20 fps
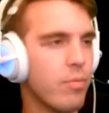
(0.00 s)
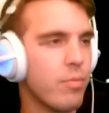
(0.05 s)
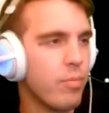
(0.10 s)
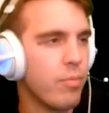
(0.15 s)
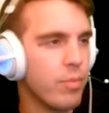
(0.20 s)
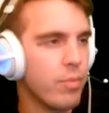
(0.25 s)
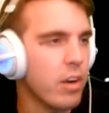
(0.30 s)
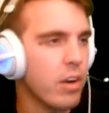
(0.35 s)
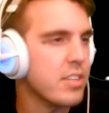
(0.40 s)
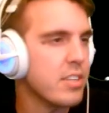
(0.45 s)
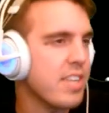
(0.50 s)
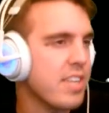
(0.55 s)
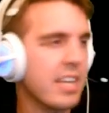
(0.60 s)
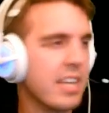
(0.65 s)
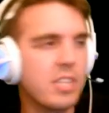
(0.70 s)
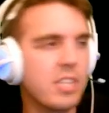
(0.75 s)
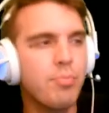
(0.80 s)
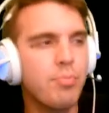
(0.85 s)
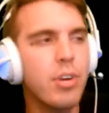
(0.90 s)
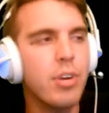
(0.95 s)
We already said
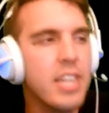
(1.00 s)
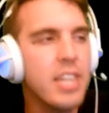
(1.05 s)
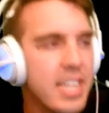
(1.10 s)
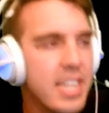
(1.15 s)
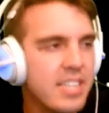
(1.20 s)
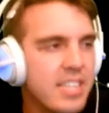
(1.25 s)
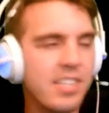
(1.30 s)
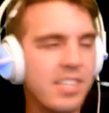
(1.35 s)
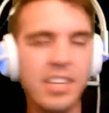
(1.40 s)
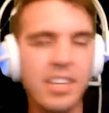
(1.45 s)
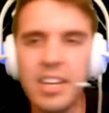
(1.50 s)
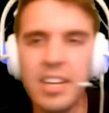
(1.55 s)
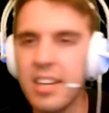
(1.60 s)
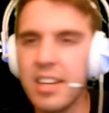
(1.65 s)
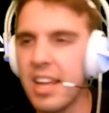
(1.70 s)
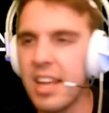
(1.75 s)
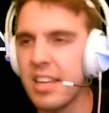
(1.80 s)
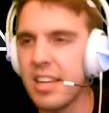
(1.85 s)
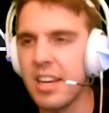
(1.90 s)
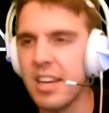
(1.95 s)
he's pretty decent in
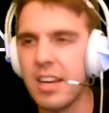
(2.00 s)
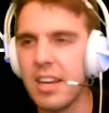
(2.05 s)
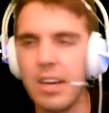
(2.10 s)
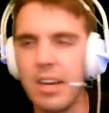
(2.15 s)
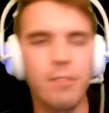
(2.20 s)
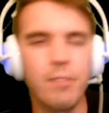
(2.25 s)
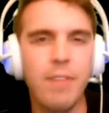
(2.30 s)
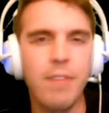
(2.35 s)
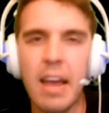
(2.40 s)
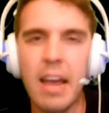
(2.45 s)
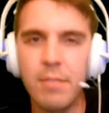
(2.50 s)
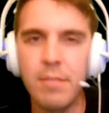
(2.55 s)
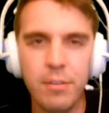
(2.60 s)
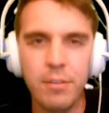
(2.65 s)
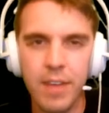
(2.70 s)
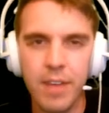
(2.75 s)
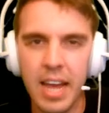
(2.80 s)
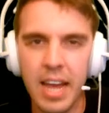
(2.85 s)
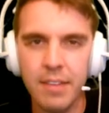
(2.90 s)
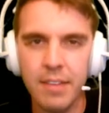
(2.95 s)
like a
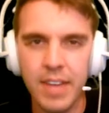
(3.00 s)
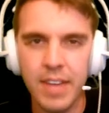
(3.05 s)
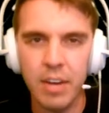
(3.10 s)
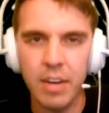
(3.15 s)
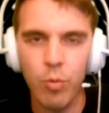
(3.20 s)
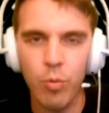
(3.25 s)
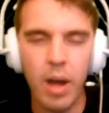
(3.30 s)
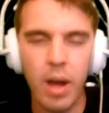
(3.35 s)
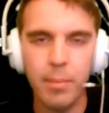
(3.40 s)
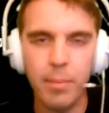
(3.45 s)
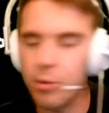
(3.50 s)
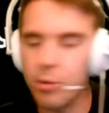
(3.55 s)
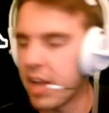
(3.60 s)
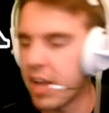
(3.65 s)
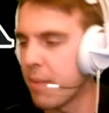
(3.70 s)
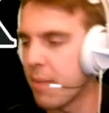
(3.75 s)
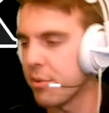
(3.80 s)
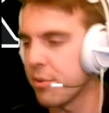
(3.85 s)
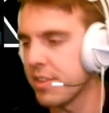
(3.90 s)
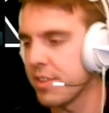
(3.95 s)
5v5 kind of wombo
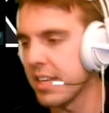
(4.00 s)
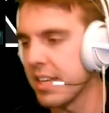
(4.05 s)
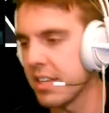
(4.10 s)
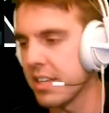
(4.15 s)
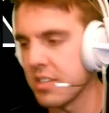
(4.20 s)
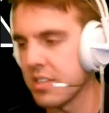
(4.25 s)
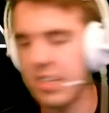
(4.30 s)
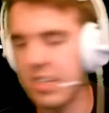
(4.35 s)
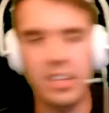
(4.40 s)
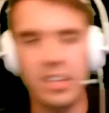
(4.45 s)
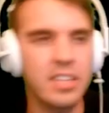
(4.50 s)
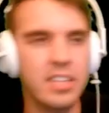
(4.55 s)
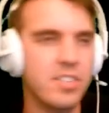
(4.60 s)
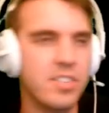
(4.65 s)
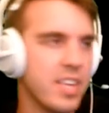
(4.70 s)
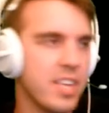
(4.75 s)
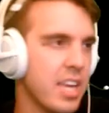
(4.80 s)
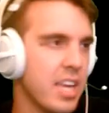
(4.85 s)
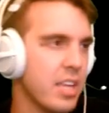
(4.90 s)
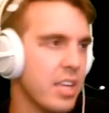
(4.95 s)
combo thing. Because like, let's
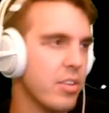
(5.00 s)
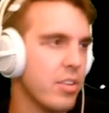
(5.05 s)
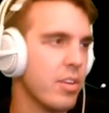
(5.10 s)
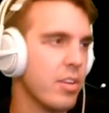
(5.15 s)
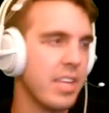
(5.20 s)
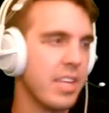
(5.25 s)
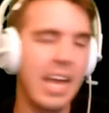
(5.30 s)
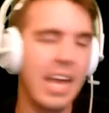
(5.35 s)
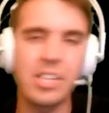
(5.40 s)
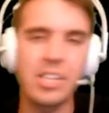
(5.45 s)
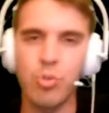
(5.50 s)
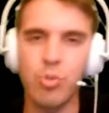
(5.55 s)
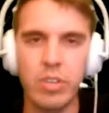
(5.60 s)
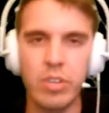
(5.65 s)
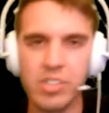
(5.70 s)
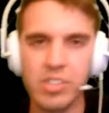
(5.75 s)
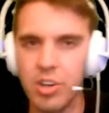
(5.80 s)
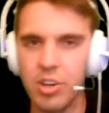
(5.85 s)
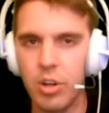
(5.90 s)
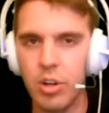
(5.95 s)
say Yasuo
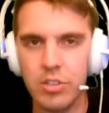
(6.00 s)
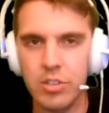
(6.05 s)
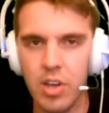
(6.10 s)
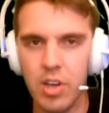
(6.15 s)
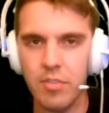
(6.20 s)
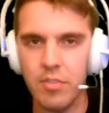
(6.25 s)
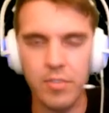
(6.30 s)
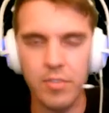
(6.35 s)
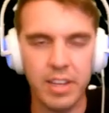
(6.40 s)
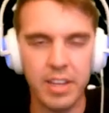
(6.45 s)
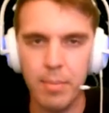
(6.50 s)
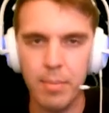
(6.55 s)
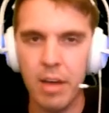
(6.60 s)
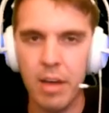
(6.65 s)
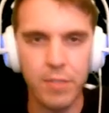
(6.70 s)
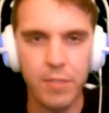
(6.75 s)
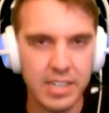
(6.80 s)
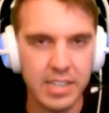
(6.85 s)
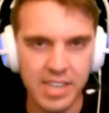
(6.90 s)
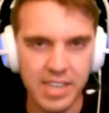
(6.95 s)
gets an ult off of like a
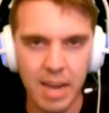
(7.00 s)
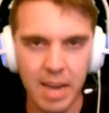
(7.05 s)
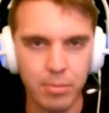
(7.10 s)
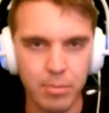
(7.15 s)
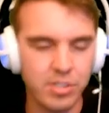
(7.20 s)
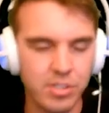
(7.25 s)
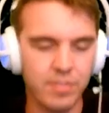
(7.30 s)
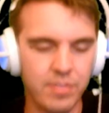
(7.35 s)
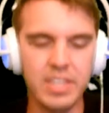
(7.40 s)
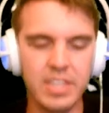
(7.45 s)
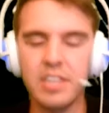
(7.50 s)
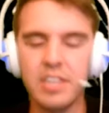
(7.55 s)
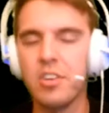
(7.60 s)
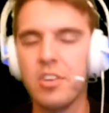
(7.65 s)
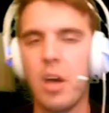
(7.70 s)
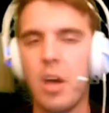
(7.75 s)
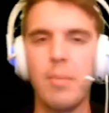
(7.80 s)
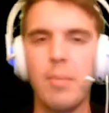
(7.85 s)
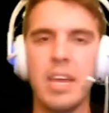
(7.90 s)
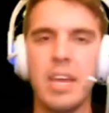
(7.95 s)
Malphite top or something. He can
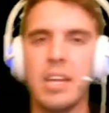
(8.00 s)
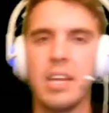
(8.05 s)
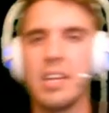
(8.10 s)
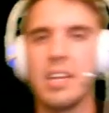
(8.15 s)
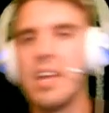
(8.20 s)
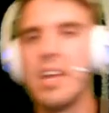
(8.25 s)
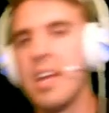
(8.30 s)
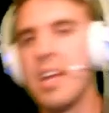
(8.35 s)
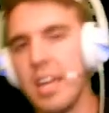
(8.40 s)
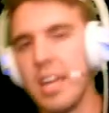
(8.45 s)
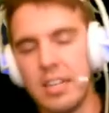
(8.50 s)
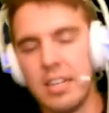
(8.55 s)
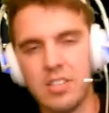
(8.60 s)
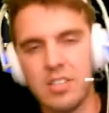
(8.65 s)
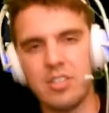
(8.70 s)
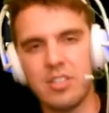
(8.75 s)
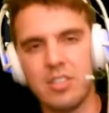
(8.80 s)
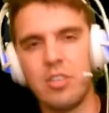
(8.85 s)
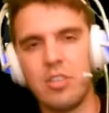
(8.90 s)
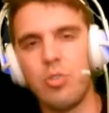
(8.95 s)
come in and hit
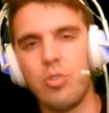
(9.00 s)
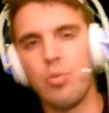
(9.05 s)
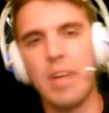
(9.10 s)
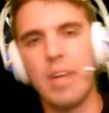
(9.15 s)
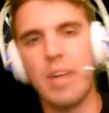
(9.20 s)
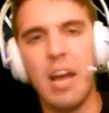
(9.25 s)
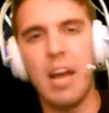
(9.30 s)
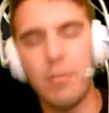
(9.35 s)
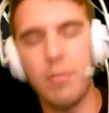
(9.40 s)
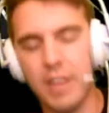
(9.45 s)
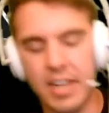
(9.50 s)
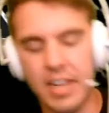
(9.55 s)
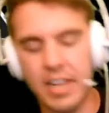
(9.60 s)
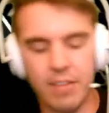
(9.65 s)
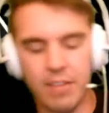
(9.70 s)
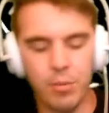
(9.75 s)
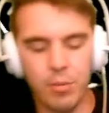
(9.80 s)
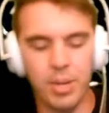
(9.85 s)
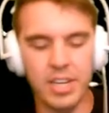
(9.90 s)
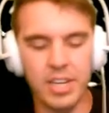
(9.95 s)
his Q and alpha on
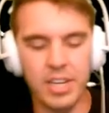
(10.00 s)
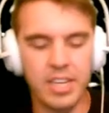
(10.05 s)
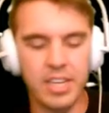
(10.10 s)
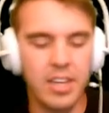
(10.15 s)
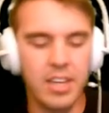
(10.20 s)
everybody.